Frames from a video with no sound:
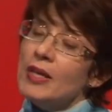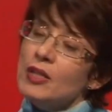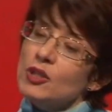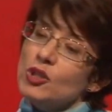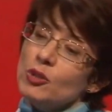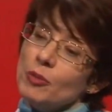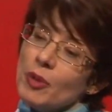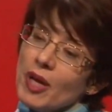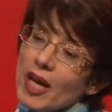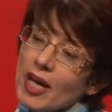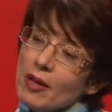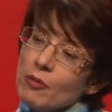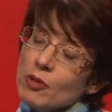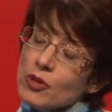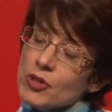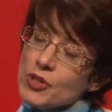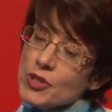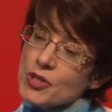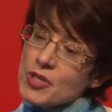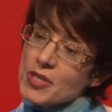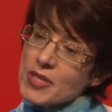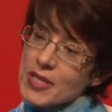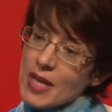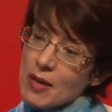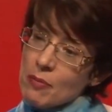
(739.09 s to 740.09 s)
to be able to
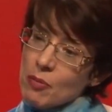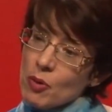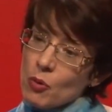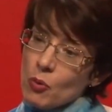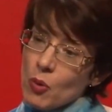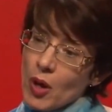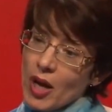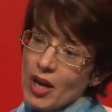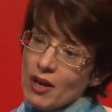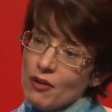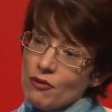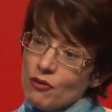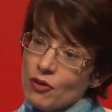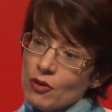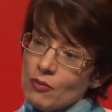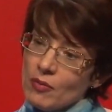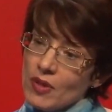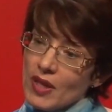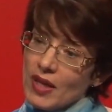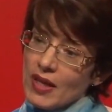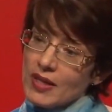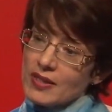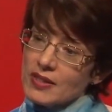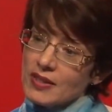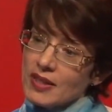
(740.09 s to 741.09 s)
step away from
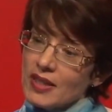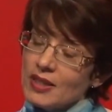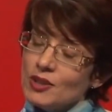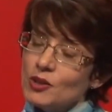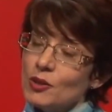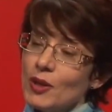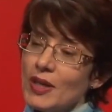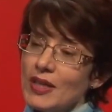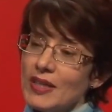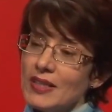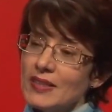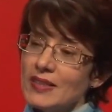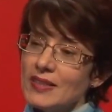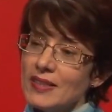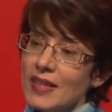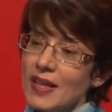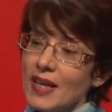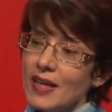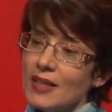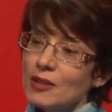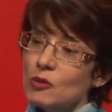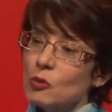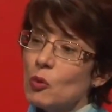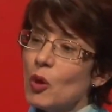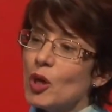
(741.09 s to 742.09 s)
that and to
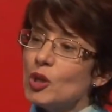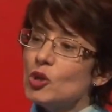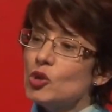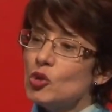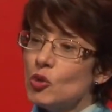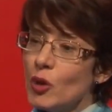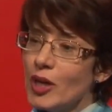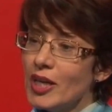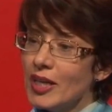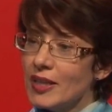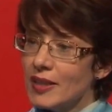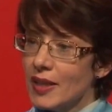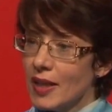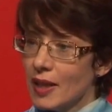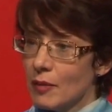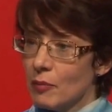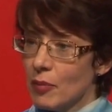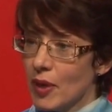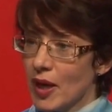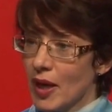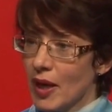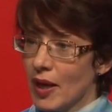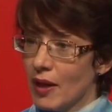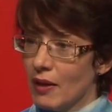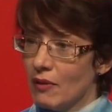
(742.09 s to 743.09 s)
understand what triggered that
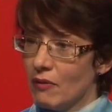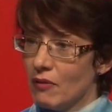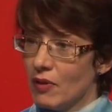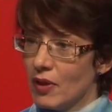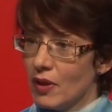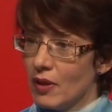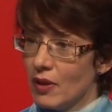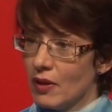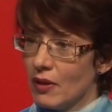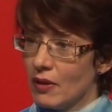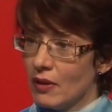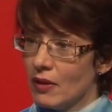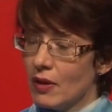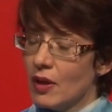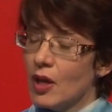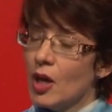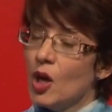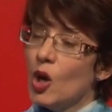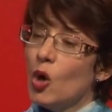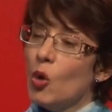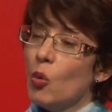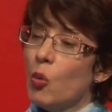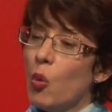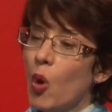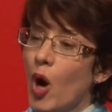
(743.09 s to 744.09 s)
behavior.
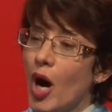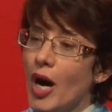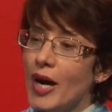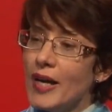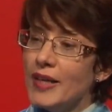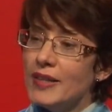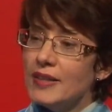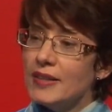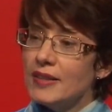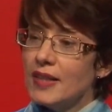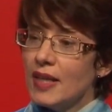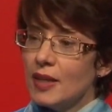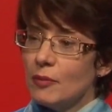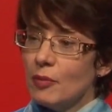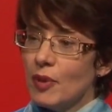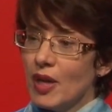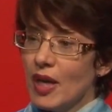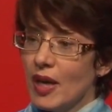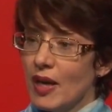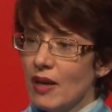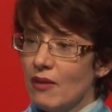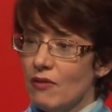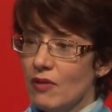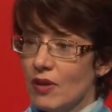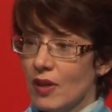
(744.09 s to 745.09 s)
Why did that
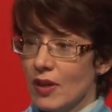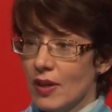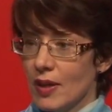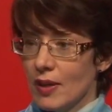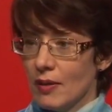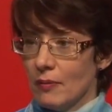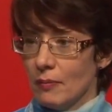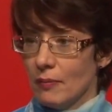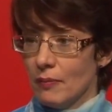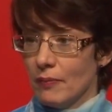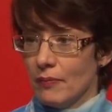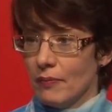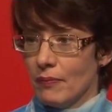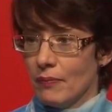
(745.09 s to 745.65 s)
behavior come?